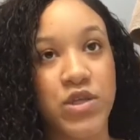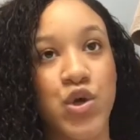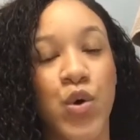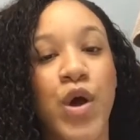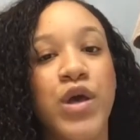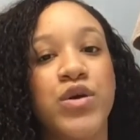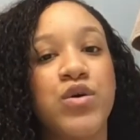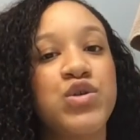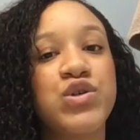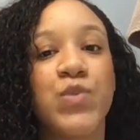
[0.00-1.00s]
So you
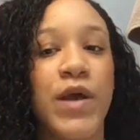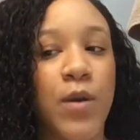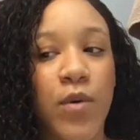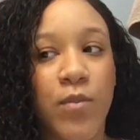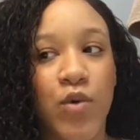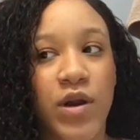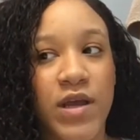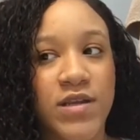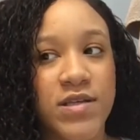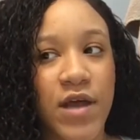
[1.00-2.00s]
don't just wake up one
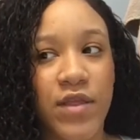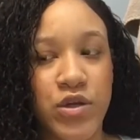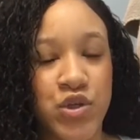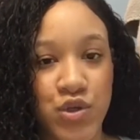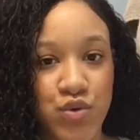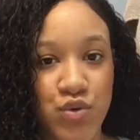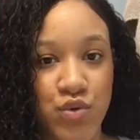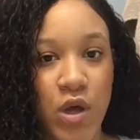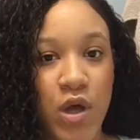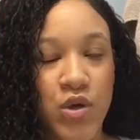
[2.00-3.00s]
morning and decide that
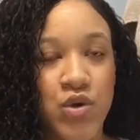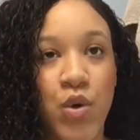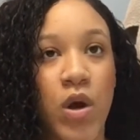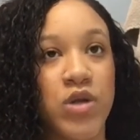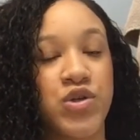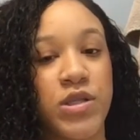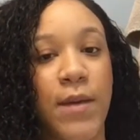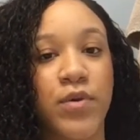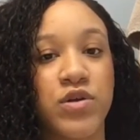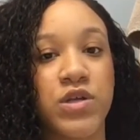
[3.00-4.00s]
you don't want to treat
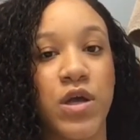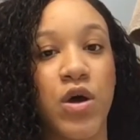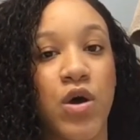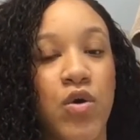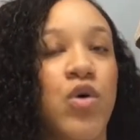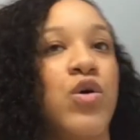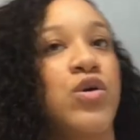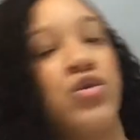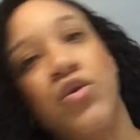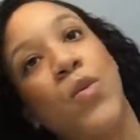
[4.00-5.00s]
that person good, or
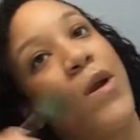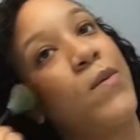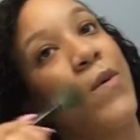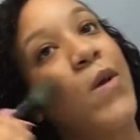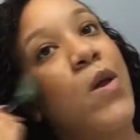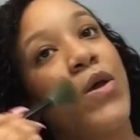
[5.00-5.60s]
you don't want to,